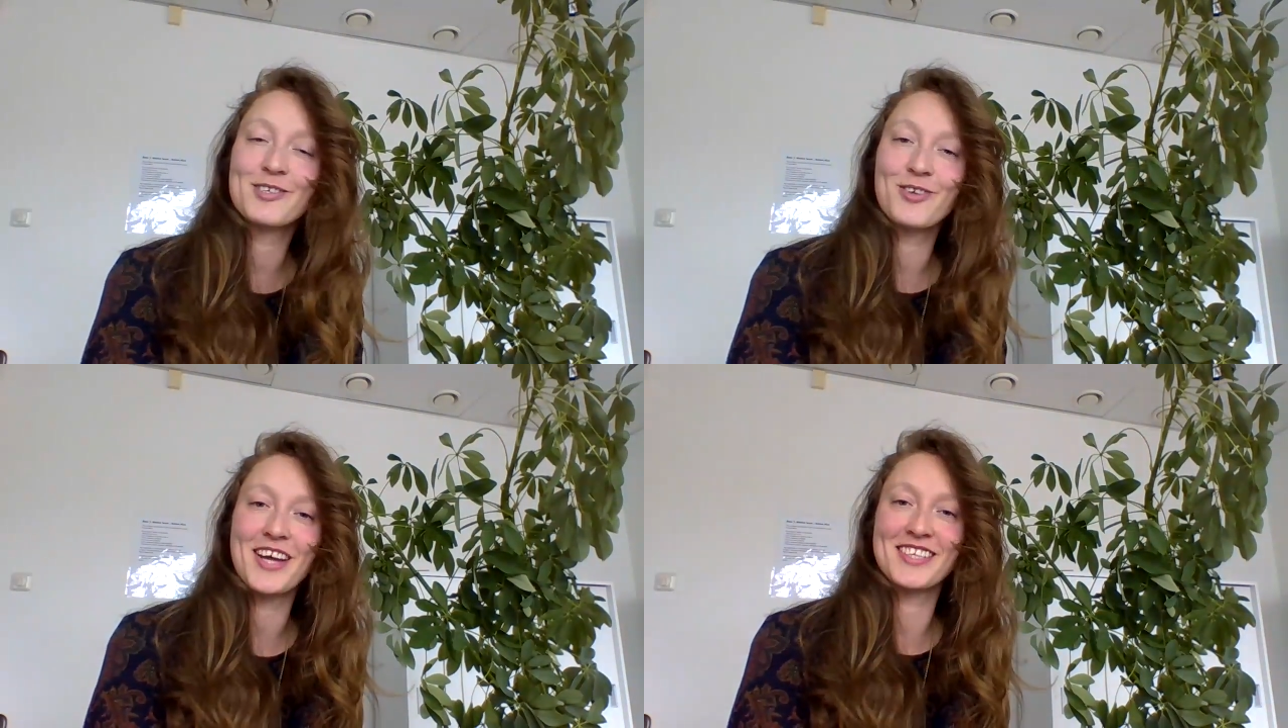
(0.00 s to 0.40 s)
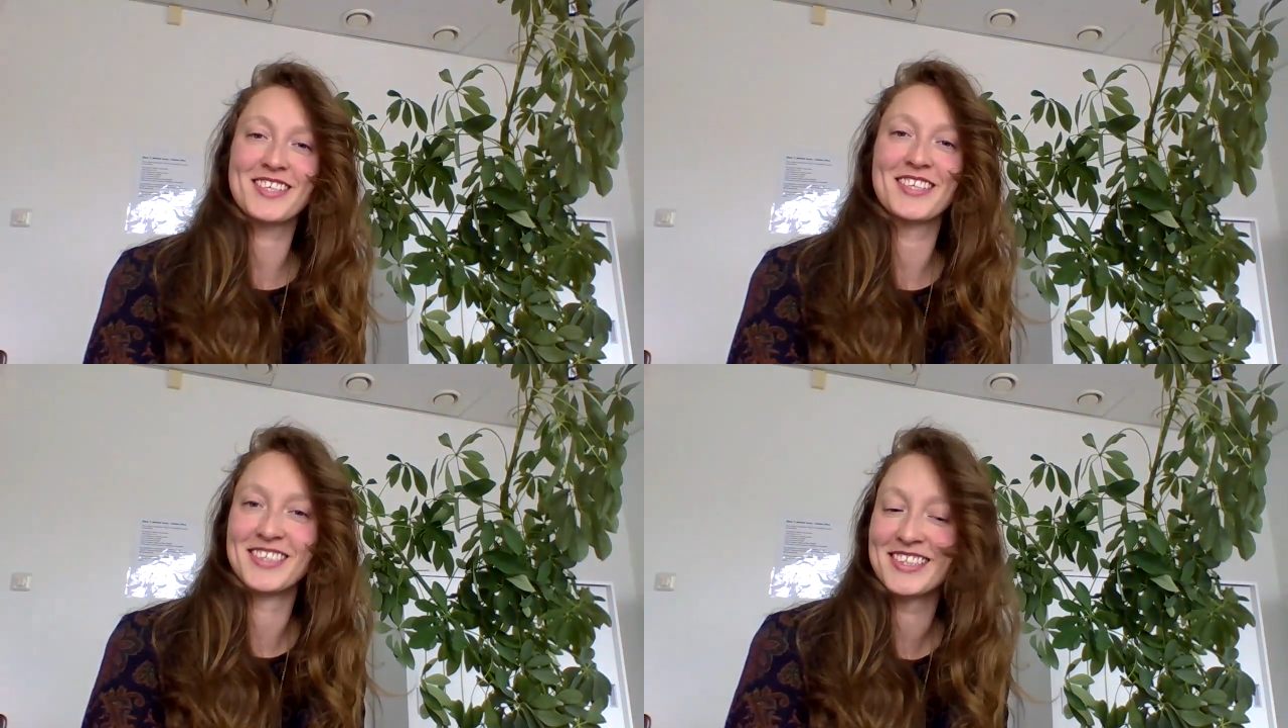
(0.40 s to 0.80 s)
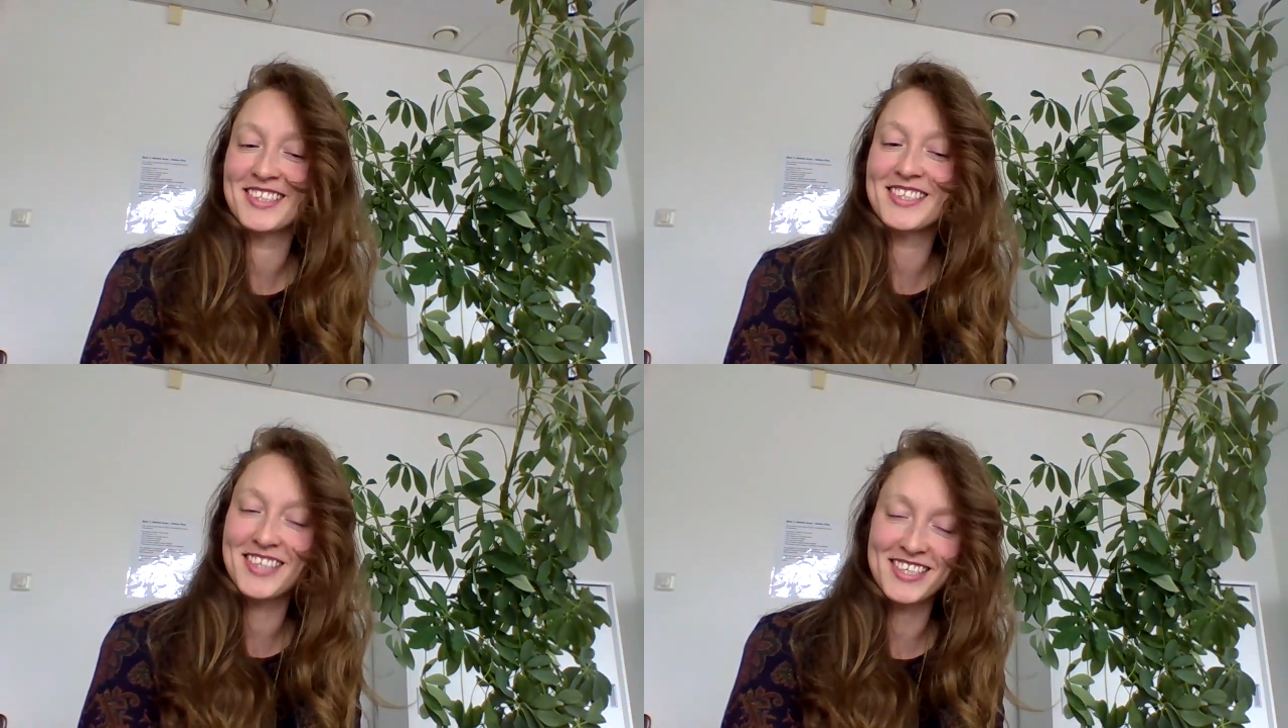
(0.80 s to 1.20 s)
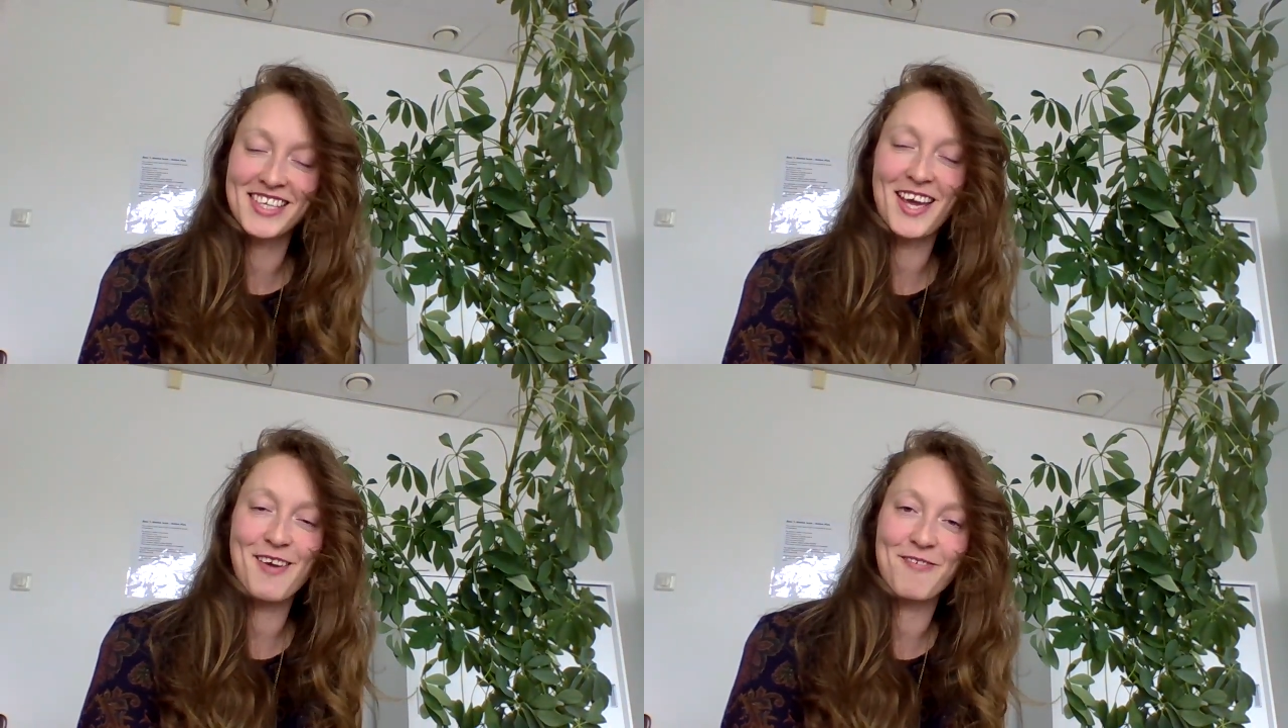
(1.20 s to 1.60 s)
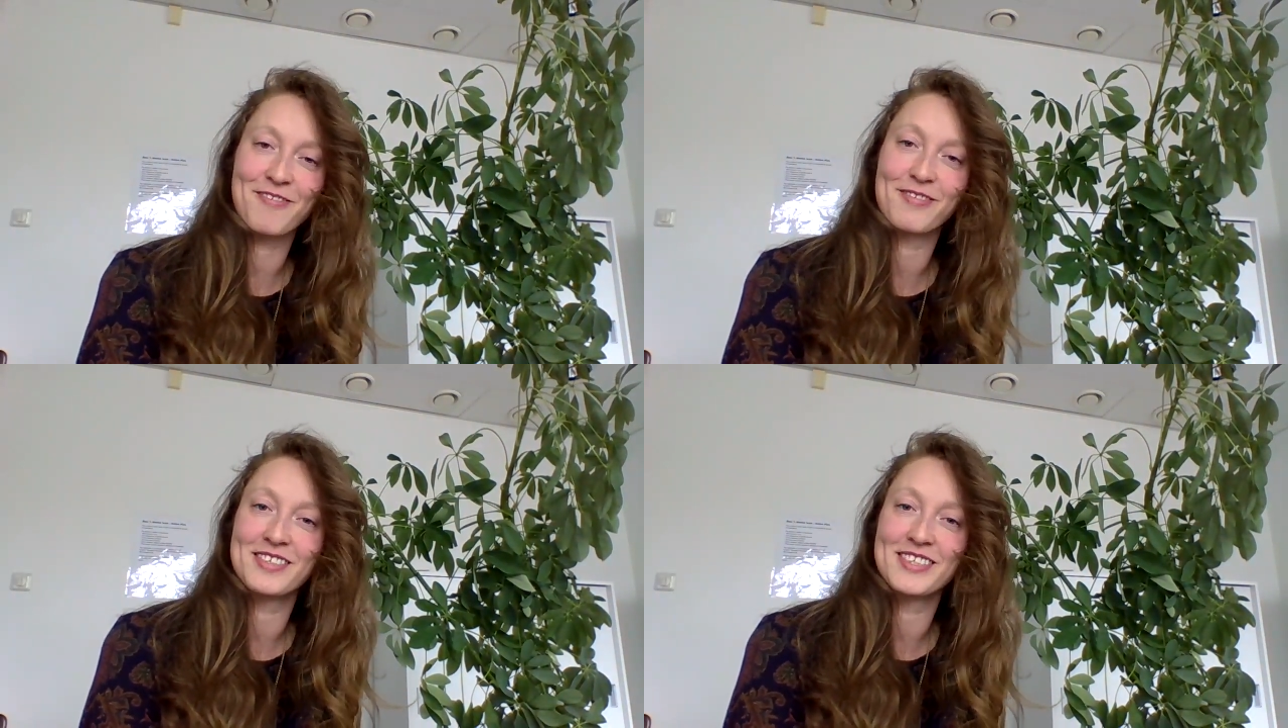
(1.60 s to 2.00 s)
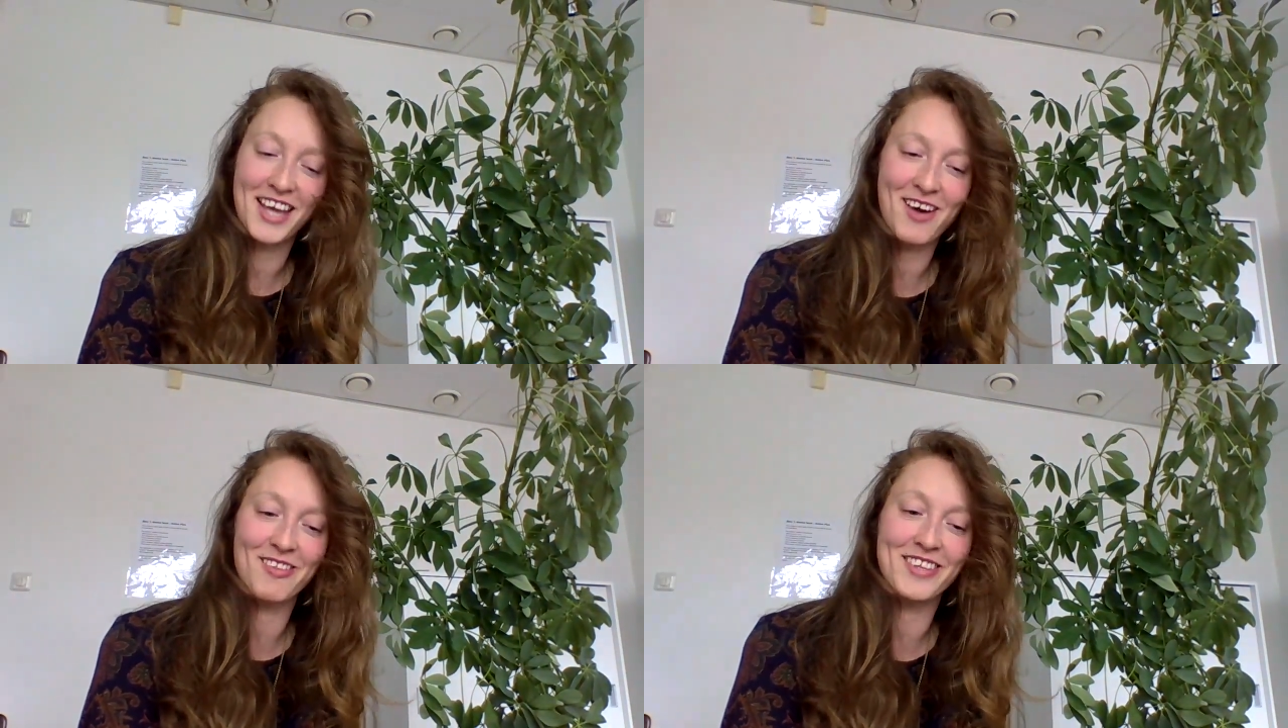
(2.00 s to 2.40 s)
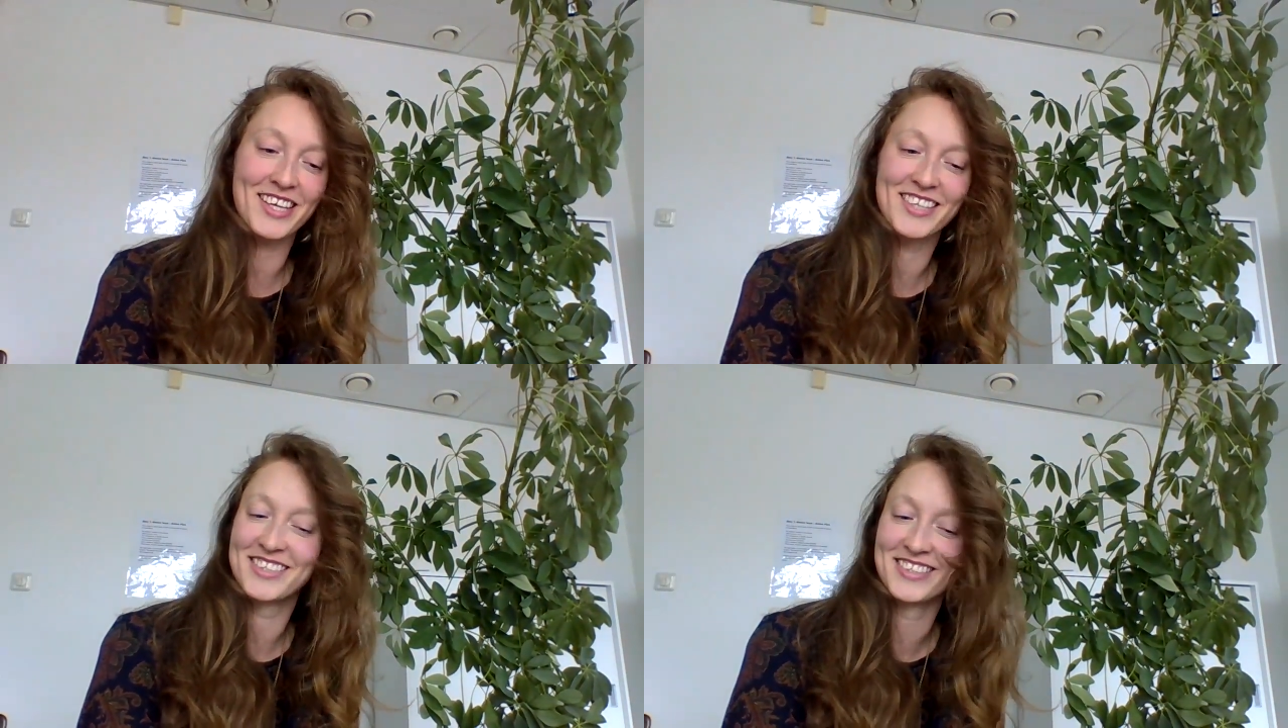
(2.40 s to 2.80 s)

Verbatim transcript: stretch. Stay safe, stay healthy